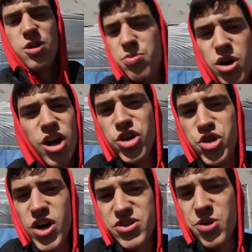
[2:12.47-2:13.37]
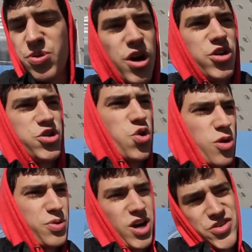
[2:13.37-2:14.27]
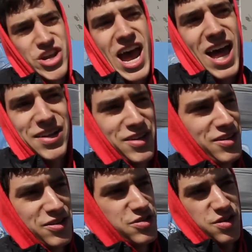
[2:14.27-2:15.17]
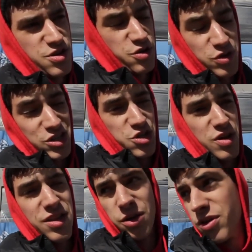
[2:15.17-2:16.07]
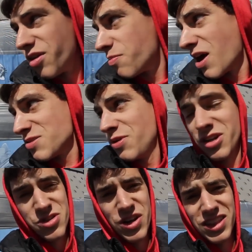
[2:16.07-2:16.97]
You can put it on your dresser, put it on your door, put it on your cat. You can really do anything with it. The possibilities are